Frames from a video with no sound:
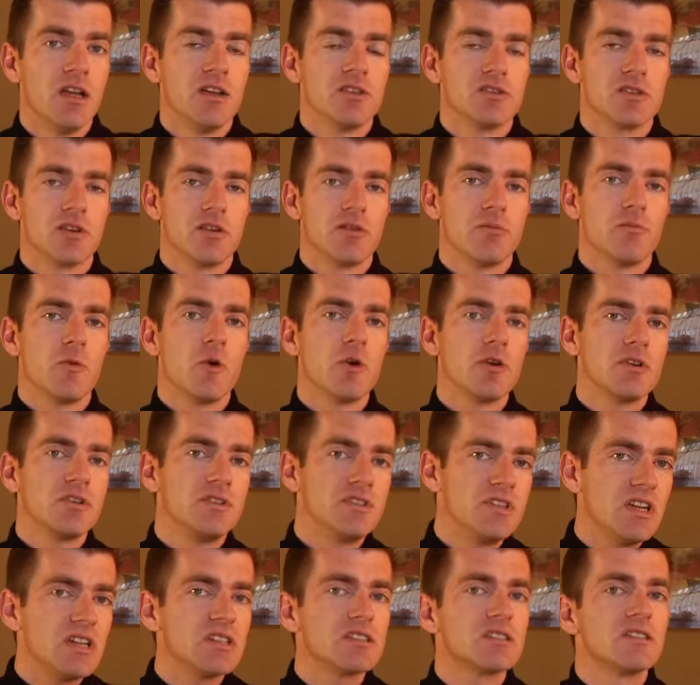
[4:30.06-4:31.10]
So the more
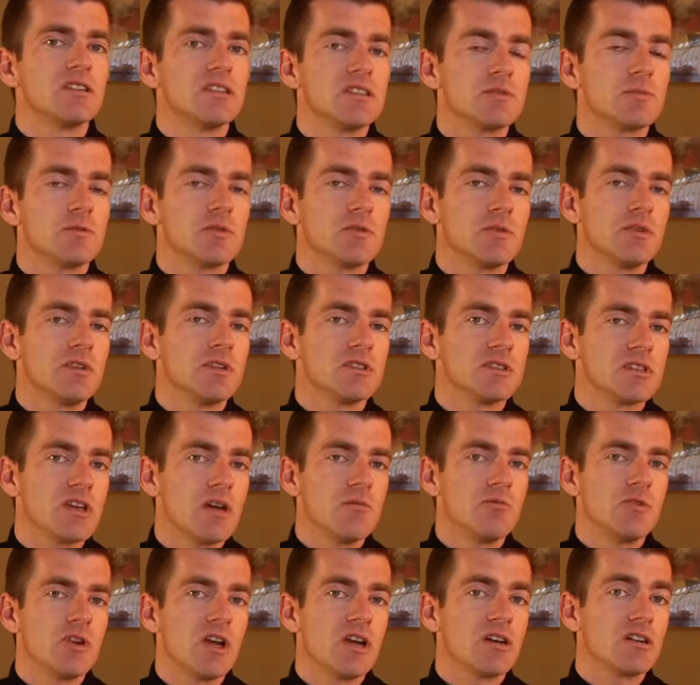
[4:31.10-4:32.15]
distance between the
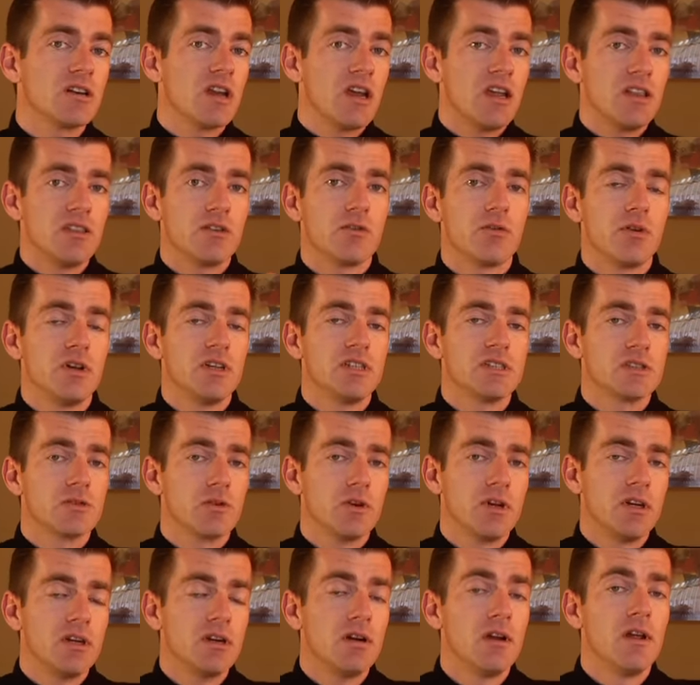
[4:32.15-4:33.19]
subject and the green
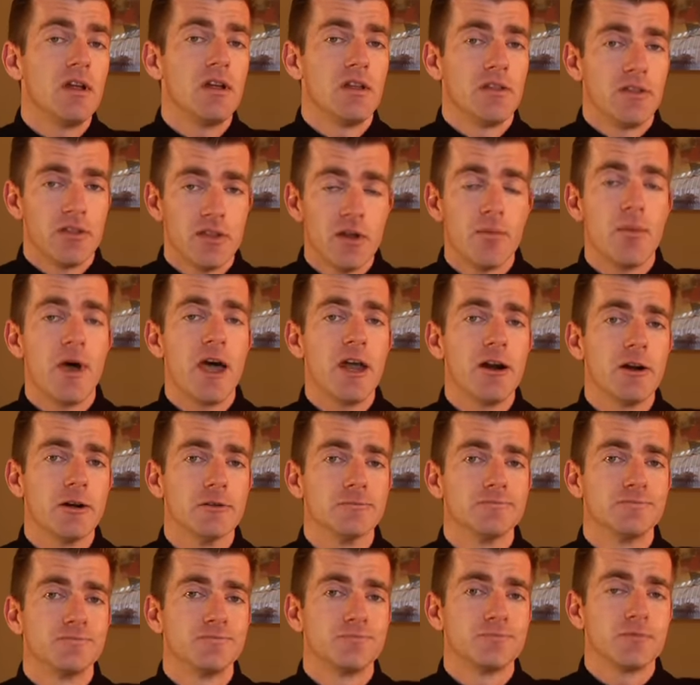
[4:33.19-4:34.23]
screen, the better.
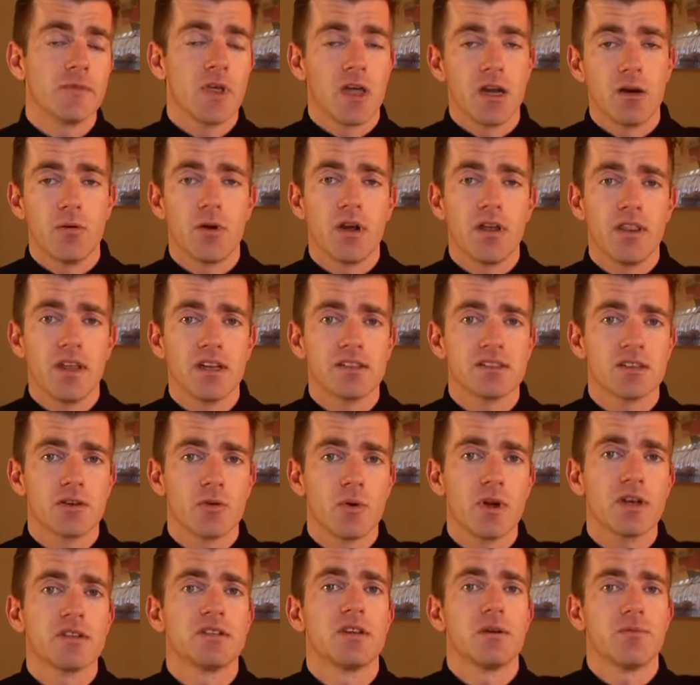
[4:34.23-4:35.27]
Anyway, that's a
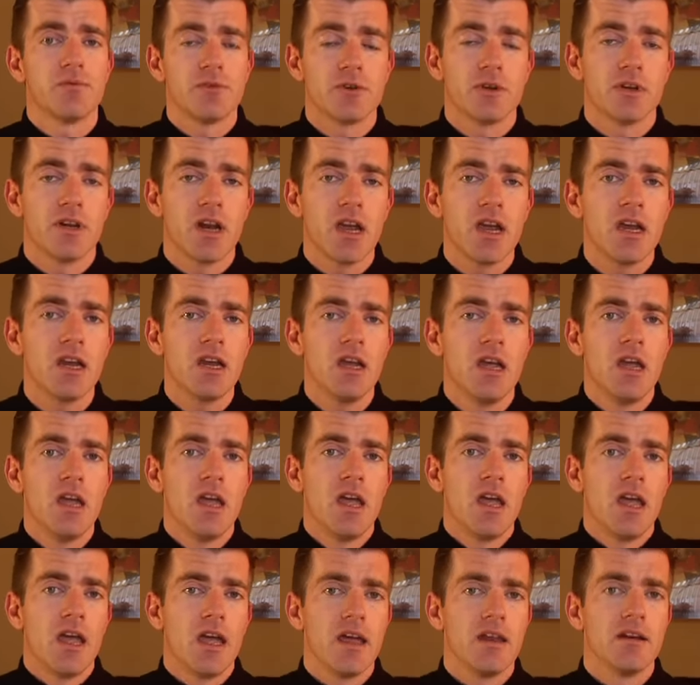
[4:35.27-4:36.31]
quick tip for today,
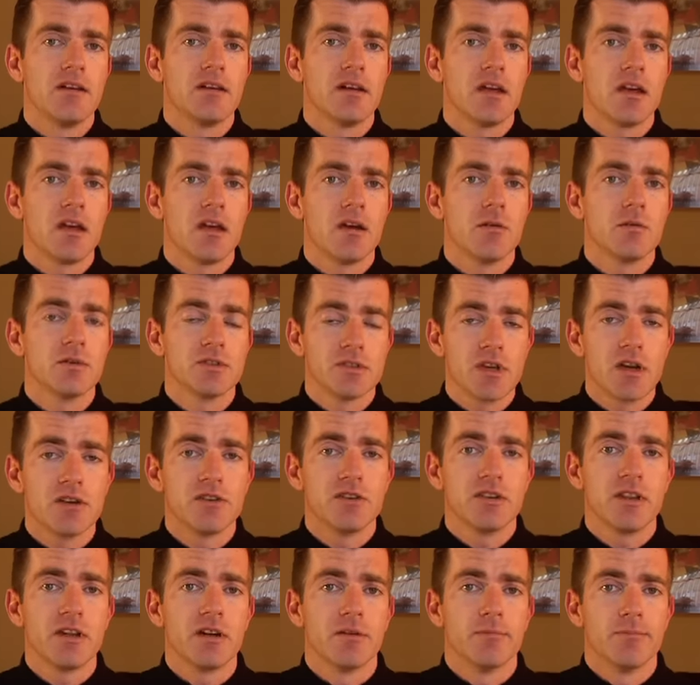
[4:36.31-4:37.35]
and we'll talk
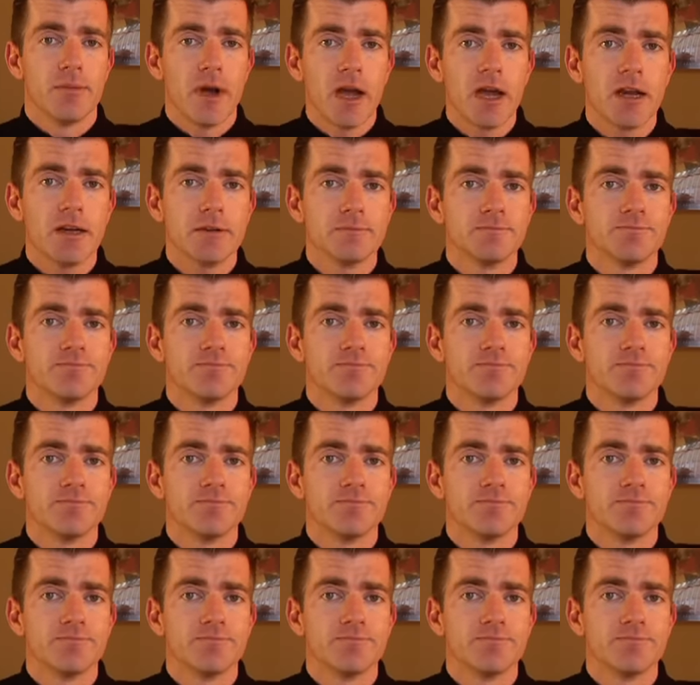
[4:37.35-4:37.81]
to you later. Bye.